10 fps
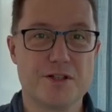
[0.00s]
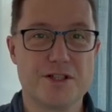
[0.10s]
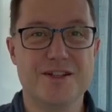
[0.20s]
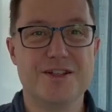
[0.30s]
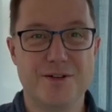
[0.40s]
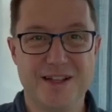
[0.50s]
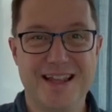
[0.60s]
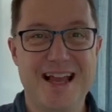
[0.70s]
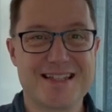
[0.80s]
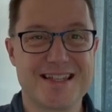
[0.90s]
and doing the
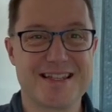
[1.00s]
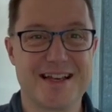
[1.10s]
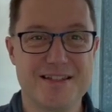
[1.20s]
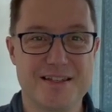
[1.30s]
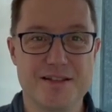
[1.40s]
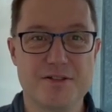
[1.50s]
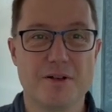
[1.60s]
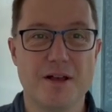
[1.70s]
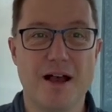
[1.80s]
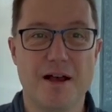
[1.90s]
exercises,
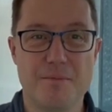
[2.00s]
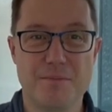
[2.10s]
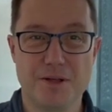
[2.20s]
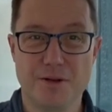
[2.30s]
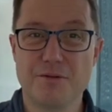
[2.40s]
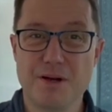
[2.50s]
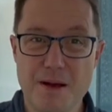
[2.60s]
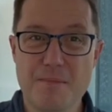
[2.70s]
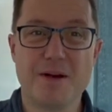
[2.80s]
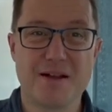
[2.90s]
you'll
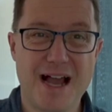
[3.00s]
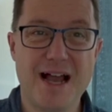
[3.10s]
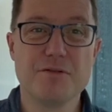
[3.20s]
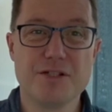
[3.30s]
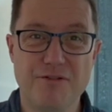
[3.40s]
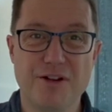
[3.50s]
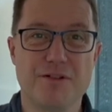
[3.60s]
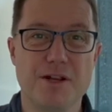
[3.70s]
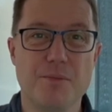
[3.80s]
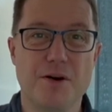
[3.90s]
remember how difficult
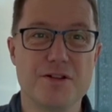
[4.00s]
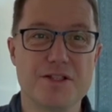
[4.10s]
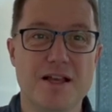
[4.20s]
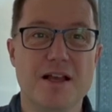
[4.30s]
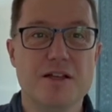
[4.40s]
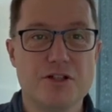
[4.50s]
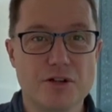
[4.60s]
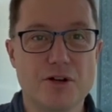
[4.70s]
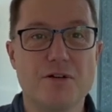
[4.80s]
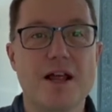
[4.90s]
it was to
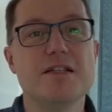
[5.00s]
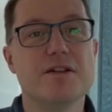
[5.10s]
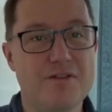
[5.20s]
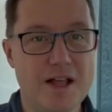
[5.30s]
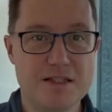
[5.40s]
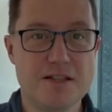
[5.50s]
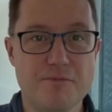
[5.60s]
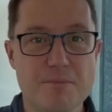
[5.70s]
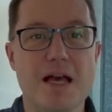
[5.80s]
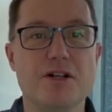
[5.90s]
create defensive
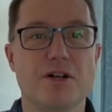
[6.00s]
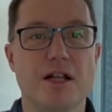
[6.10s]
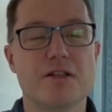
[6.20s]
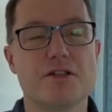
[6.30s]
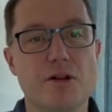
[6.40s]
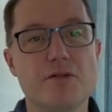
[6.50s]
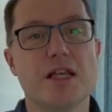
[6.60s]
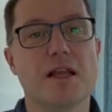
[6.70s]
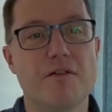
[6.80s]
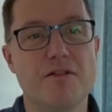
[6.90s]
metrics
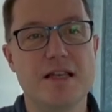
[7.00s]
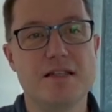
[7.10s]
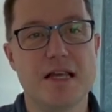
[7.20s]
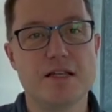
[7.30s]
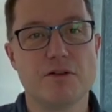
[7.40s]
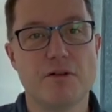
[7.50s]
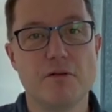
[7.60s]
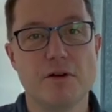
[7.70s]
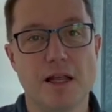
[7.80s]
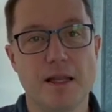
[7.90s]
using event data only.